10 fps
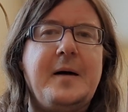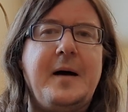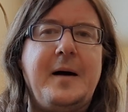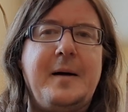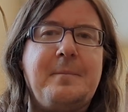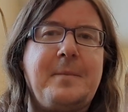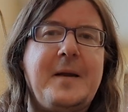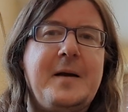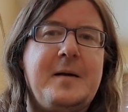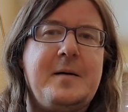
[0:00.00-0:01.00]

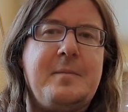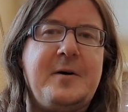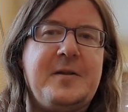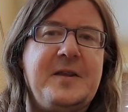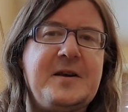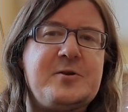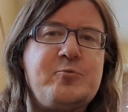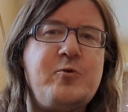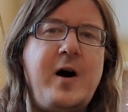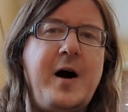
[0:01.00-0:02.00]
But things
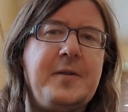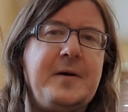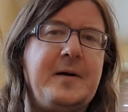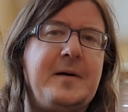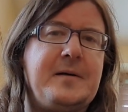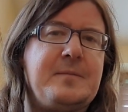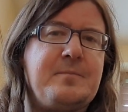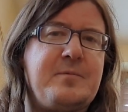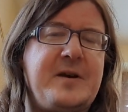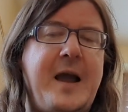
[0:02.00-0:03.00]
rather
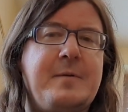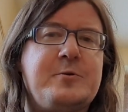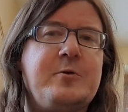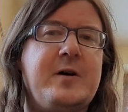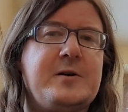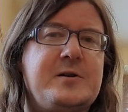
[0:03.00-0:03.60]
came to